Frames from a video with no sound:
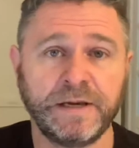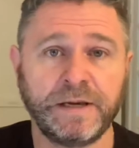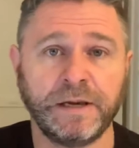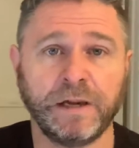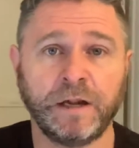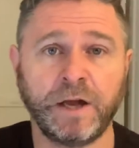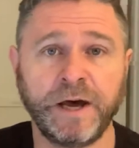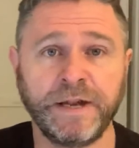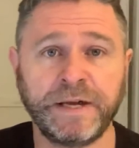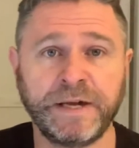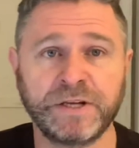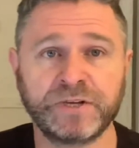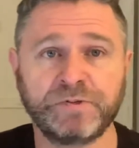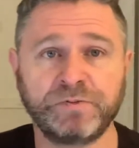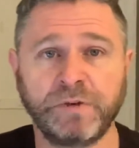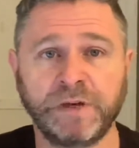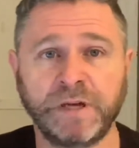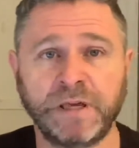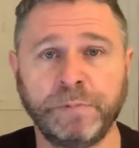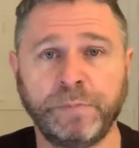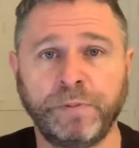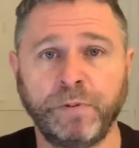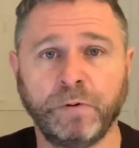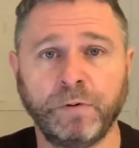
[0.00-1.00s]
Lighting is
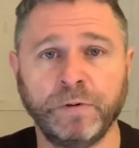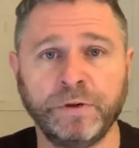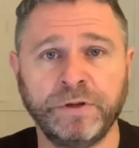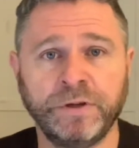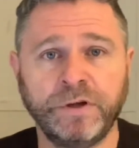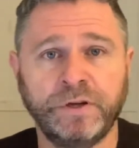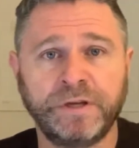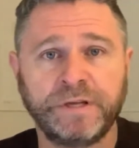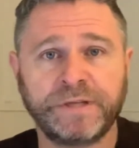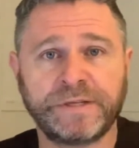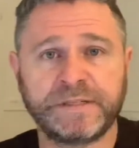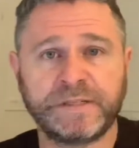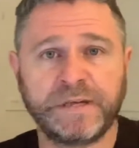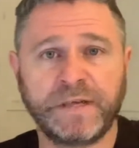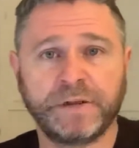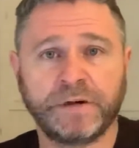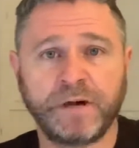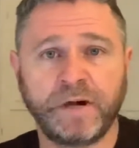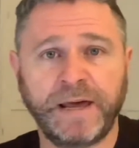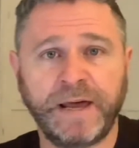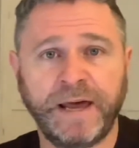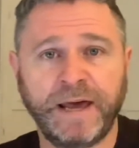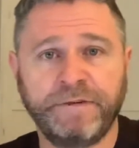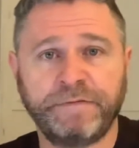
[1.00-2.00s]
really important. You can see that
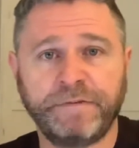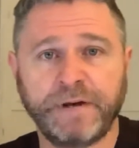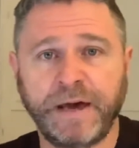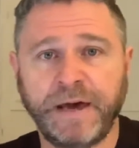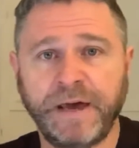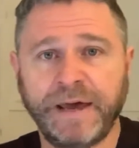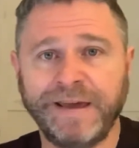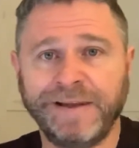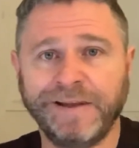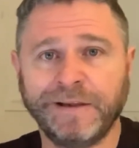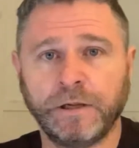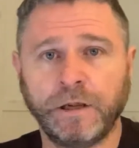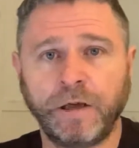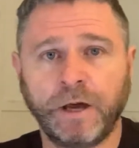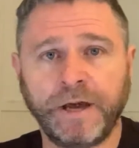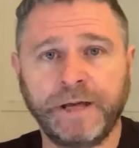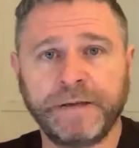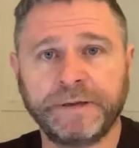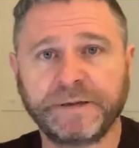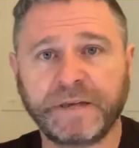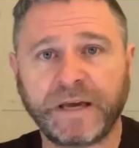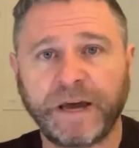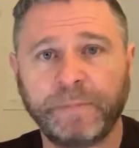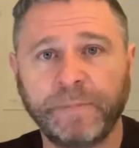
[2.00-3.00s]
I have a
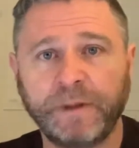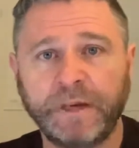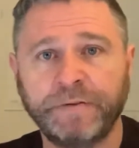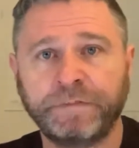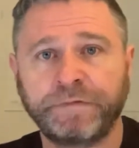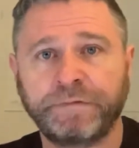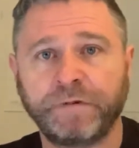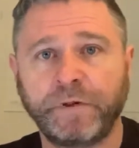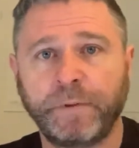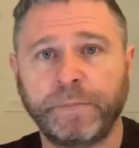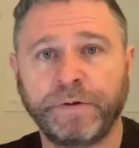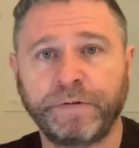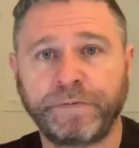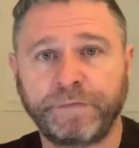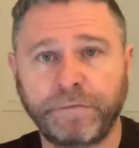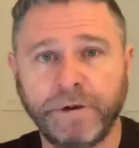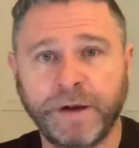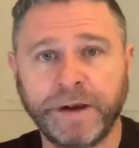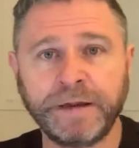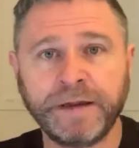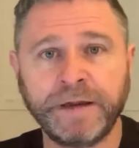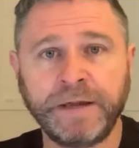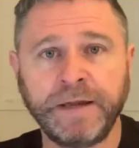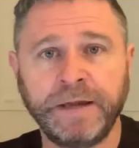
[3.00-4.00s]
light coming from the
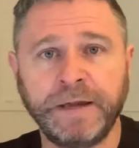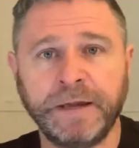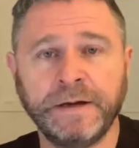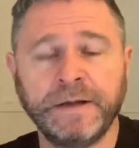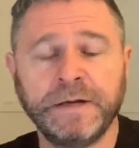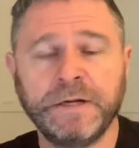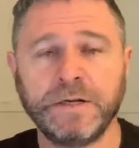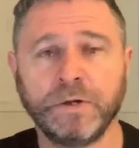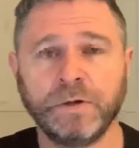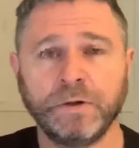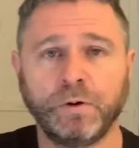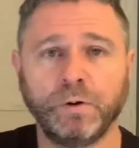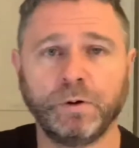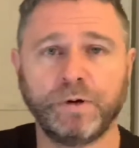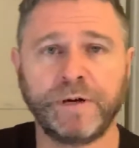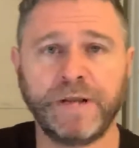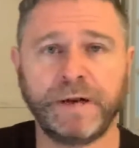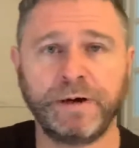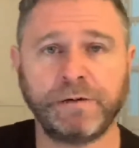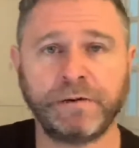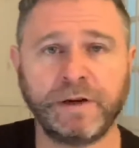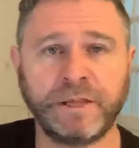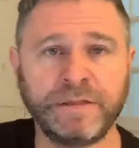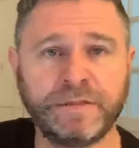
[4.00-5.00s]
front here.
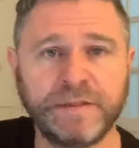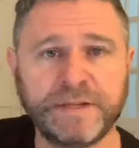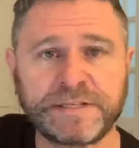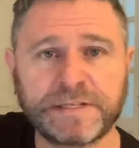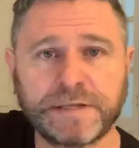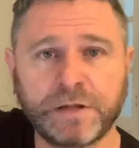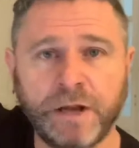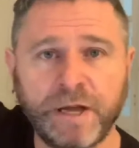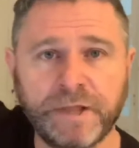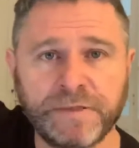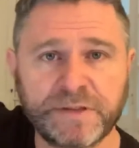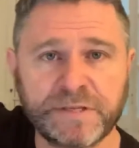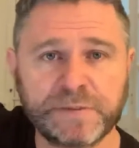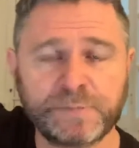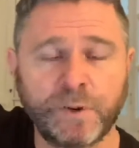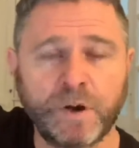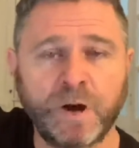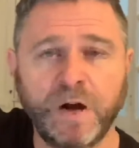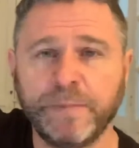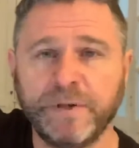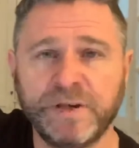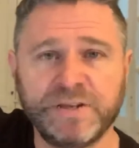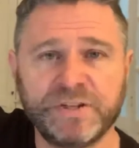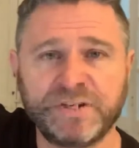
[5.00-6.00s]
Ordinarily, this light that's
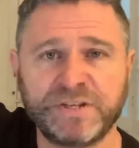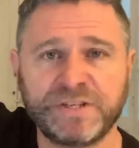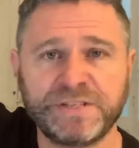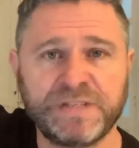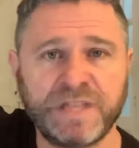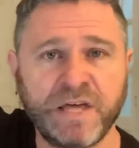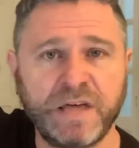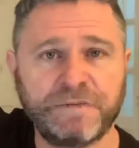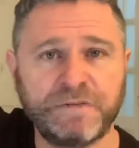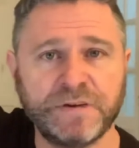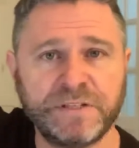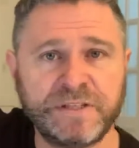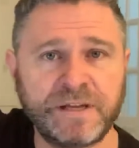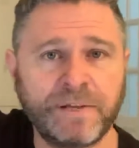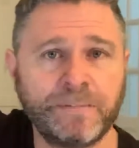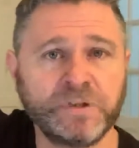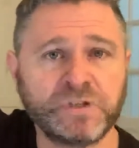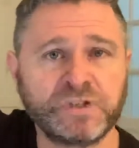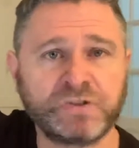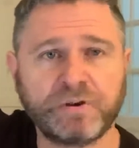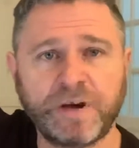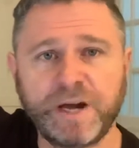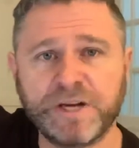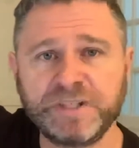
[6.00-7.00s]
behind me is just there for
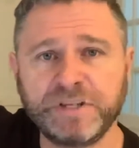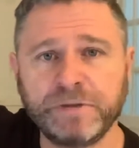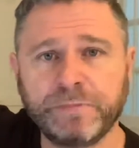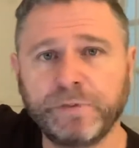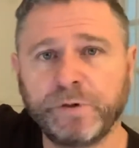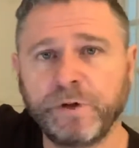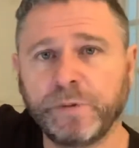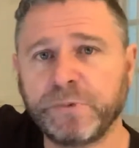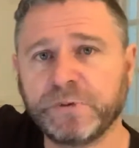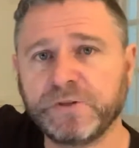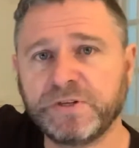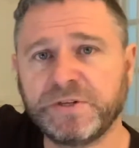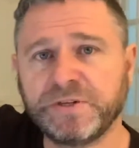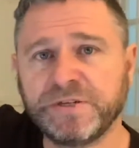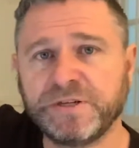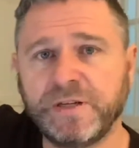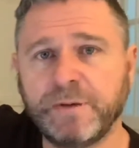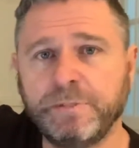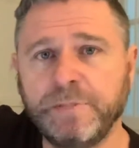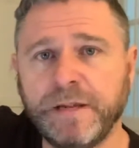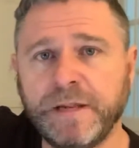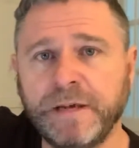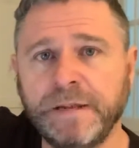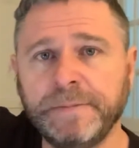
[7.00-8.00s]
demonstration purposes in
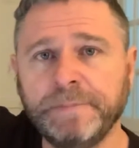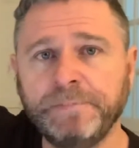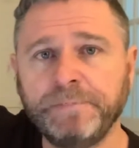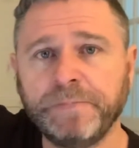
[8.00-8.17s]
a minute.